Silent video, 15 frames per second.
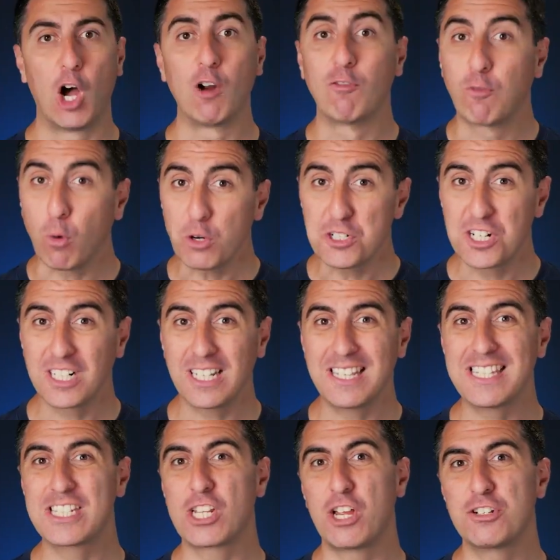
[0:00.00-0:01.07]
Unfortunately,
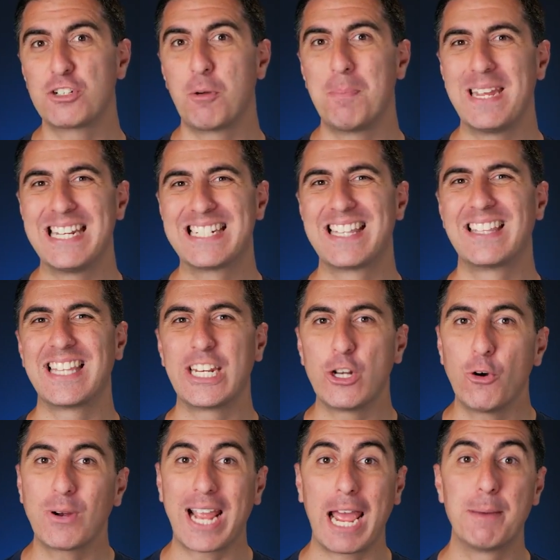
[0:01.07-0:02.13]
this also means that they
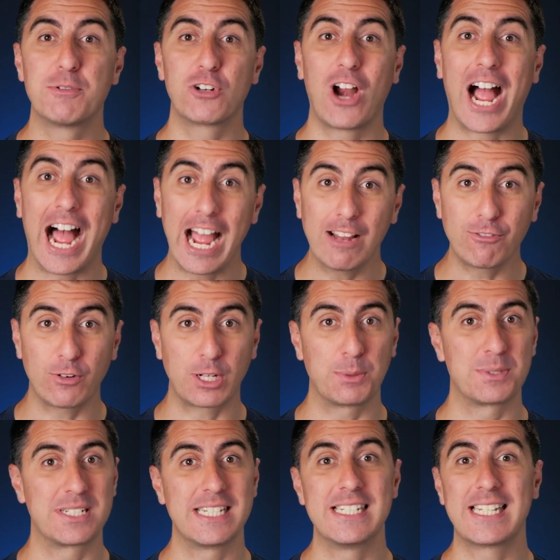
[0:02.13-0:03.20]
don't capture high
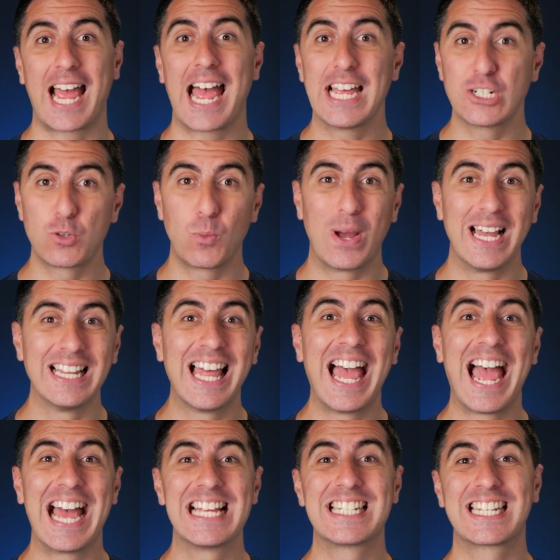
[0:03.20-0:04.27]
frequencies as well
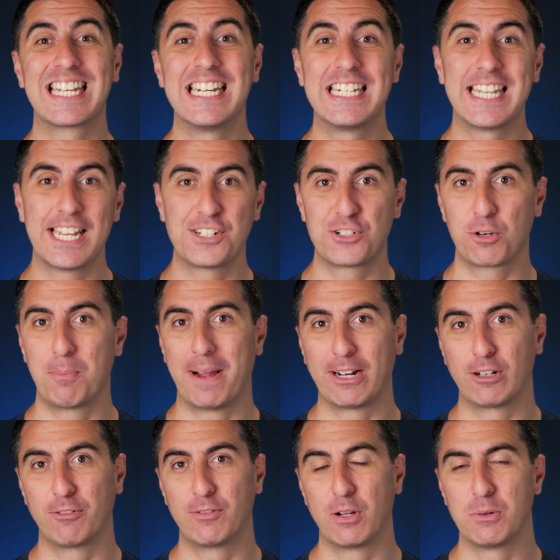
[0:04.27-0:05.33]
as condenser
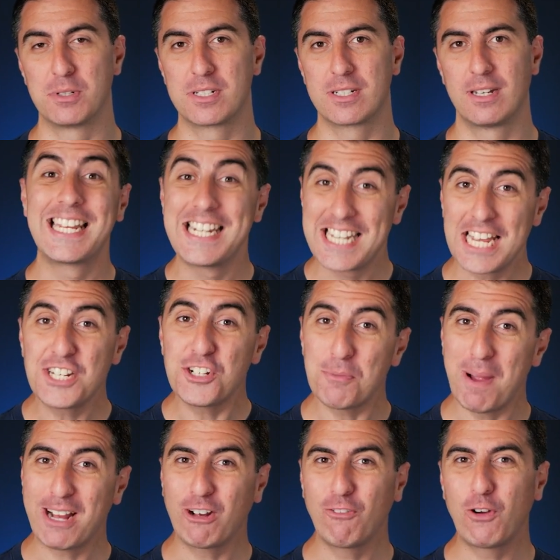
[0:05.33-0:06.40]
microphones. Condenser
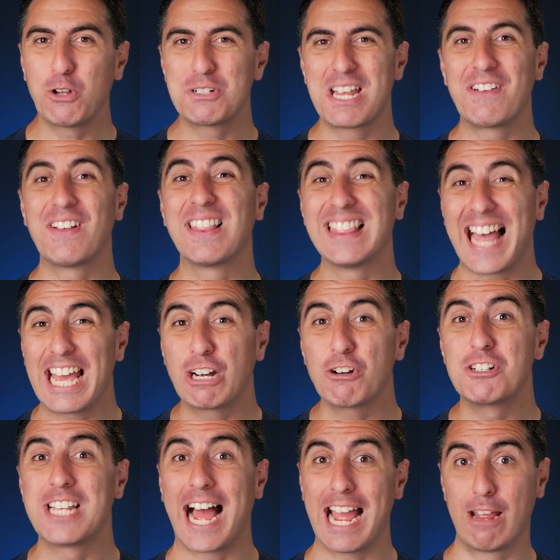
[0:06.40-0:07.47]
microphones have a lighter
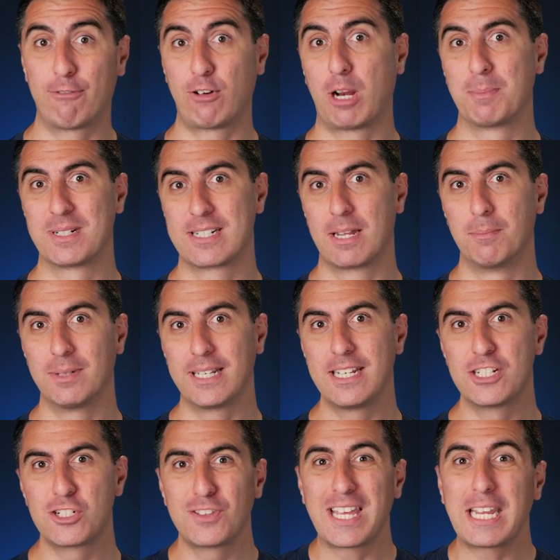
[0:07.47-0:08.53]
diaphragm assembly,
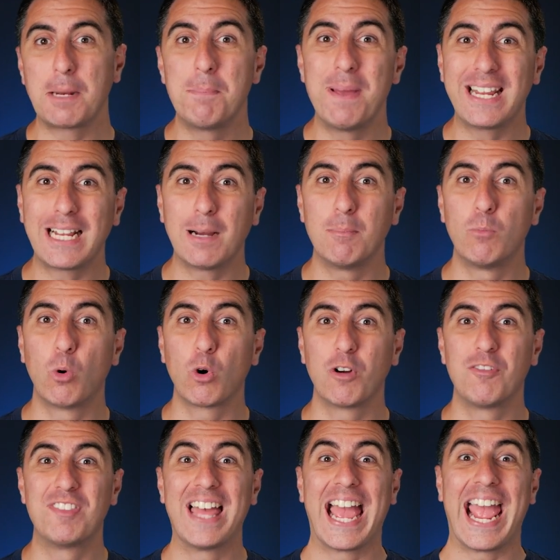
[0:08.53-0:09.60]
so they can pick up more
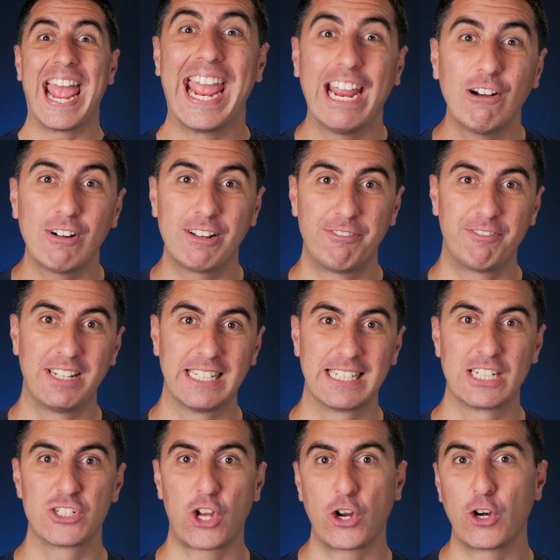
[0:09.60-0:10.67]
of the airy
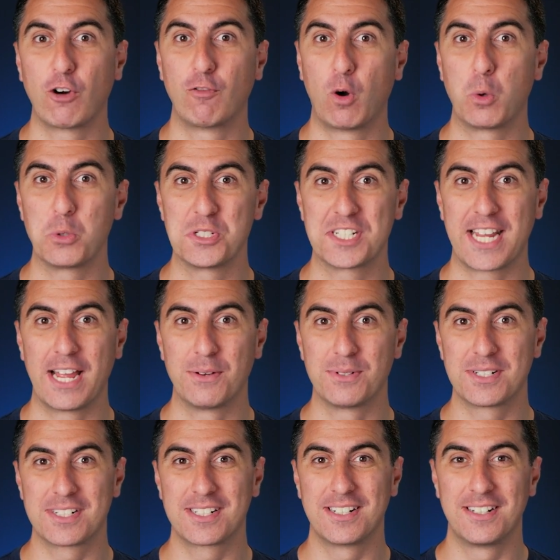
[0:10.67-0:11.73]
feelings on our vocal
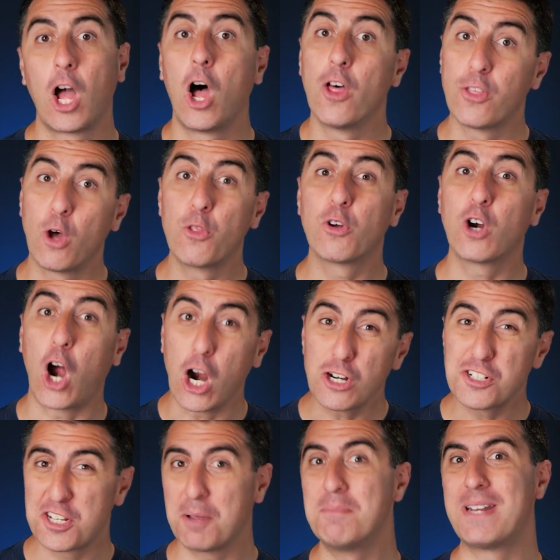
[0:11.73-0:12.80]
sounds. Although there are
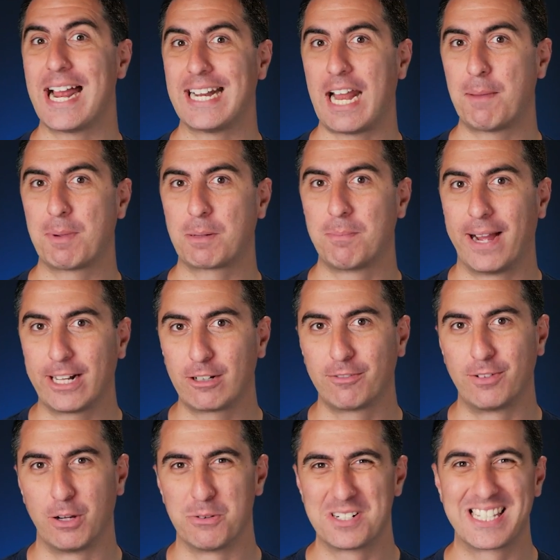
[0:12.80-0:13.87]
some dynamic
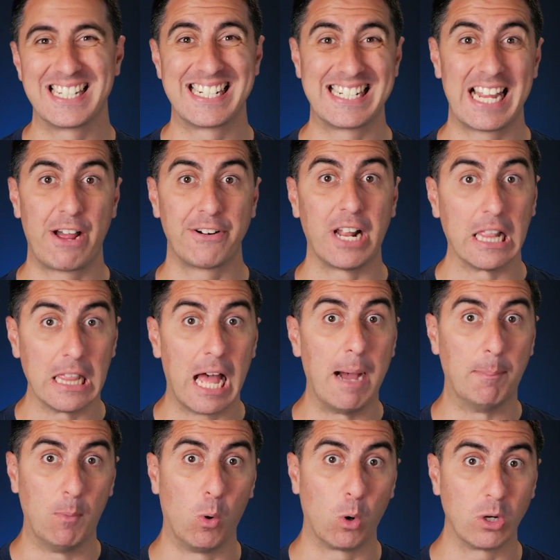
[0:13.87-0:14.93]
microphones that sound a
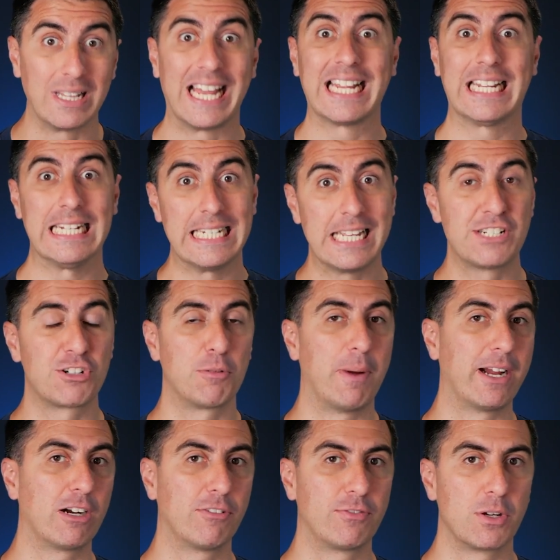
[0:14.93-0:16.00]
lot more like condenser
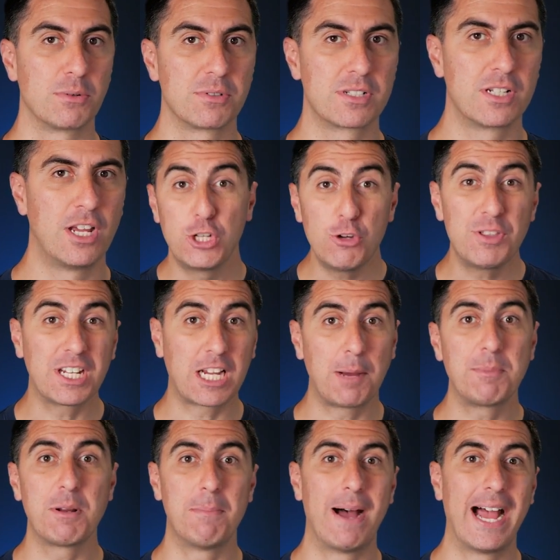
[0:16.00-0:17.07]
microphones. Two that
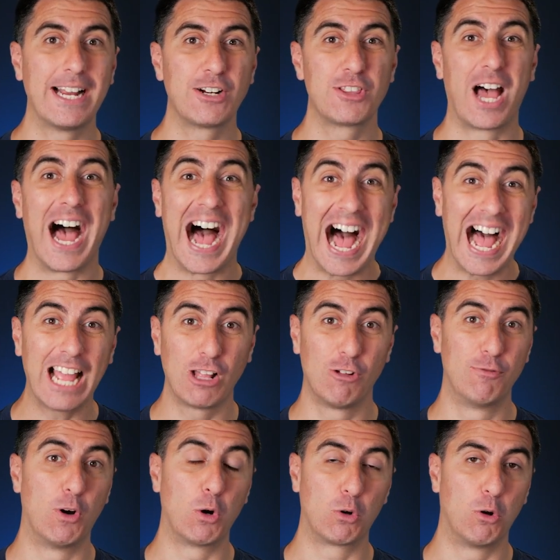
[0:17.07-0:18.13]
come to mind are the Heil
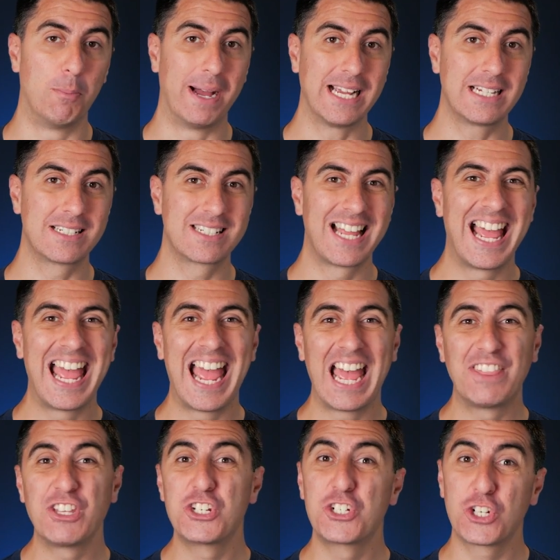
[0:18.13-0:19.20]
vocal mics
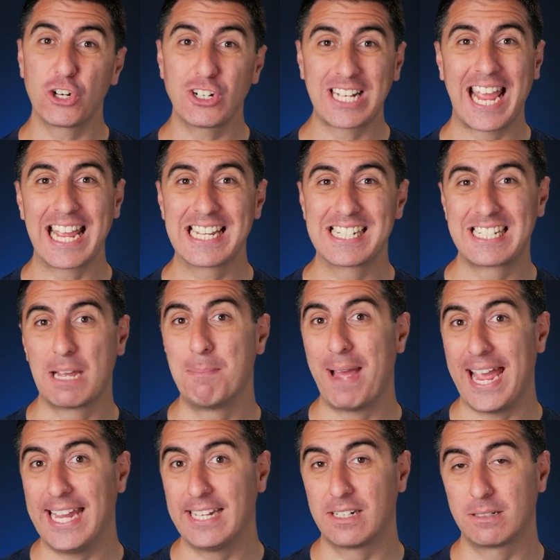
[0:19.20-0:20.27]
and the Shure KSM
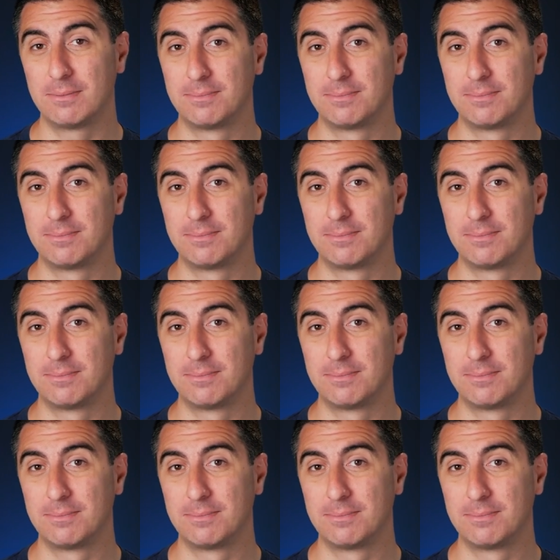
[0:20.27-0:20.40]
8